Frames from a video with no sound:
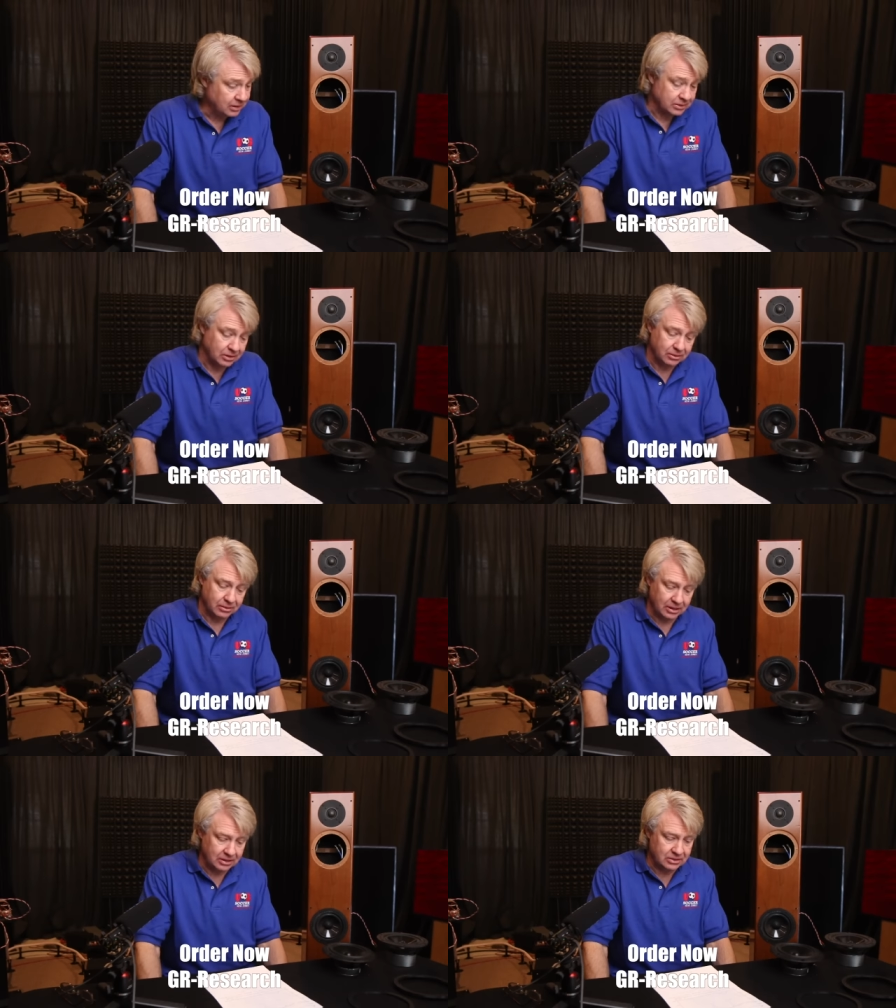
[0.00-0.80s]
So
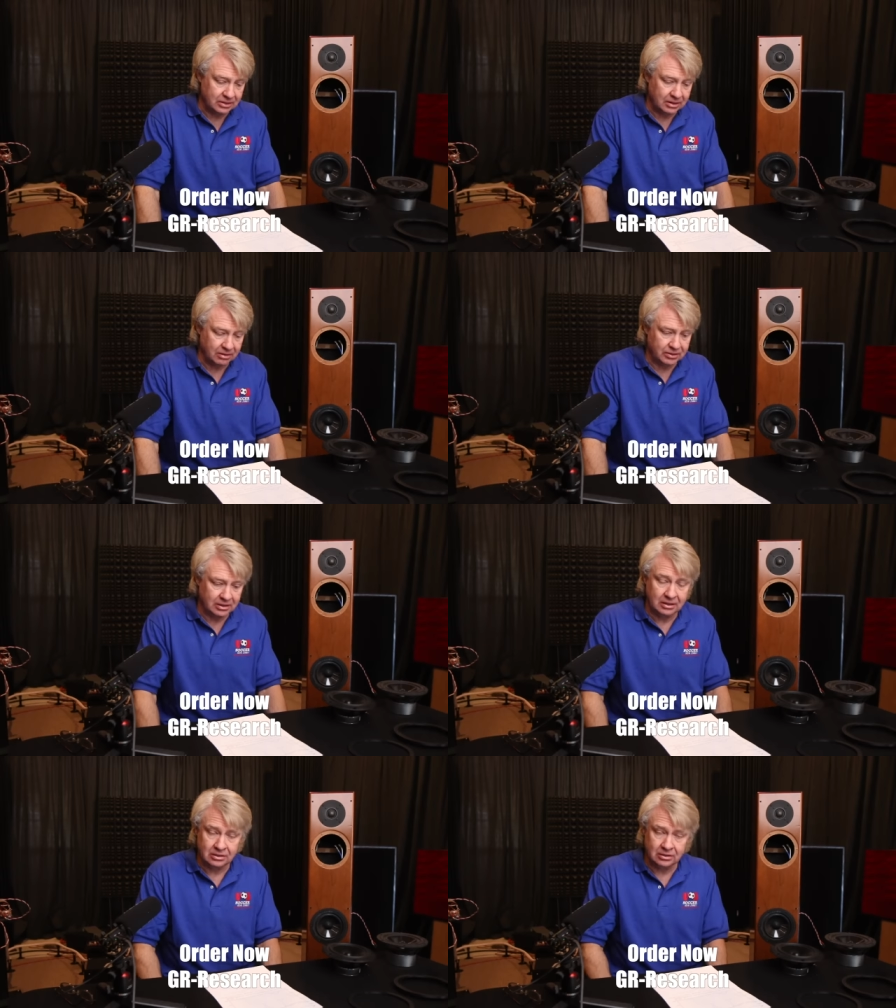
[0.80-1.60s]
easy enough to
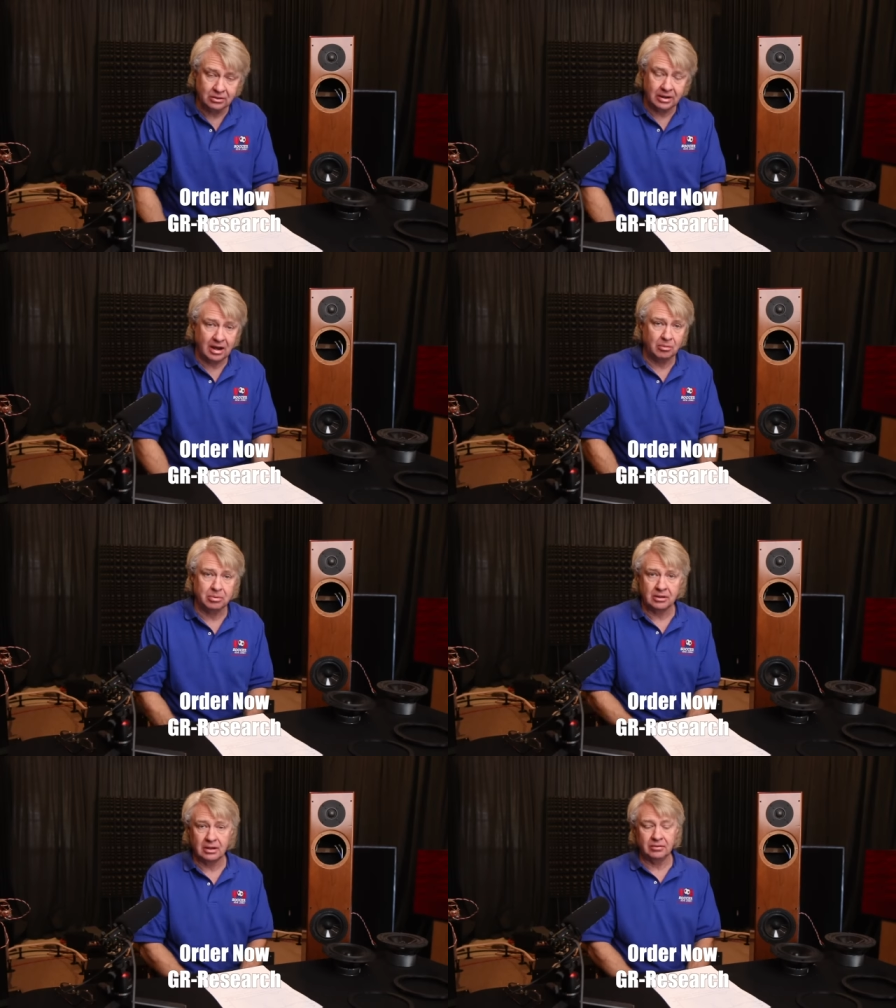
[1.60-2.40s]
get good
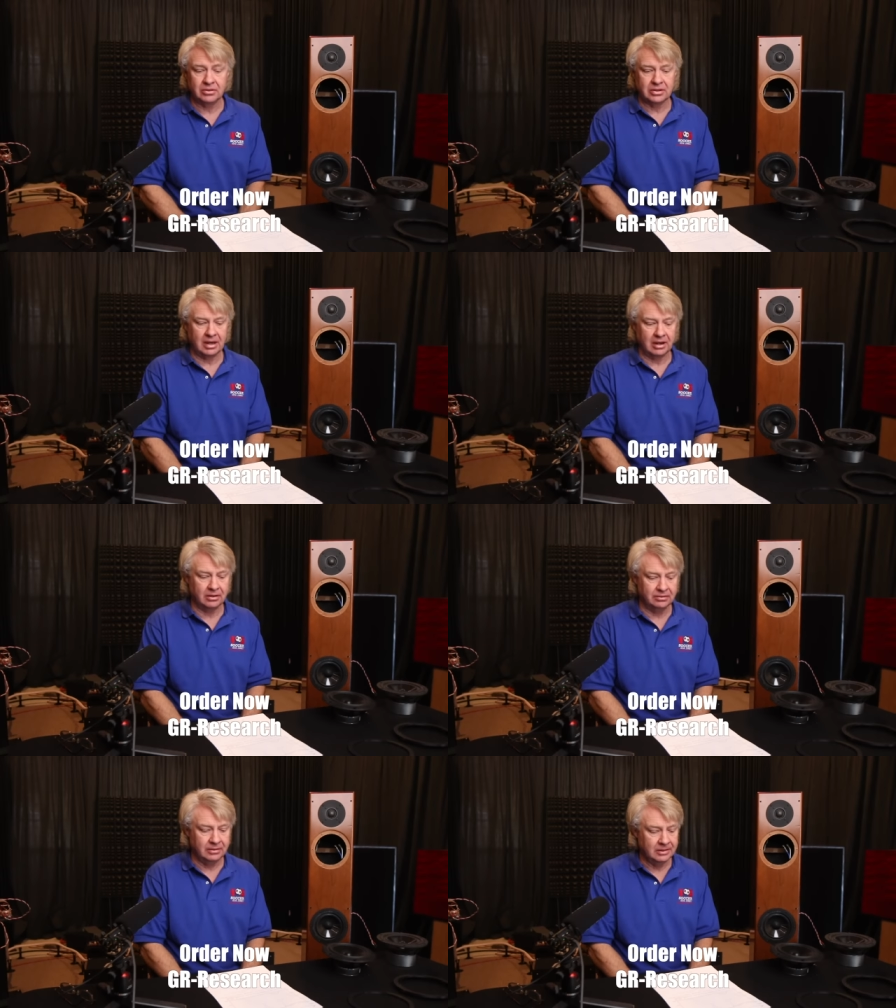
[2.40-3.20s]
output levels out
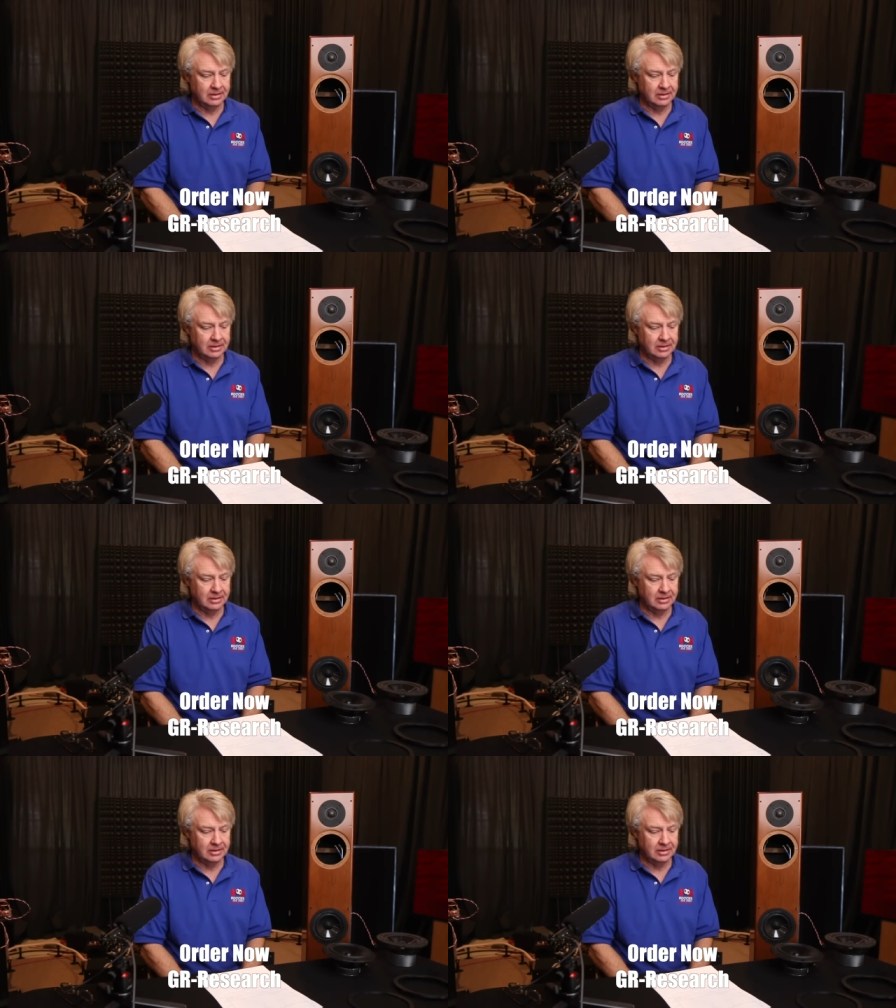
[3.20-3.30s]
of.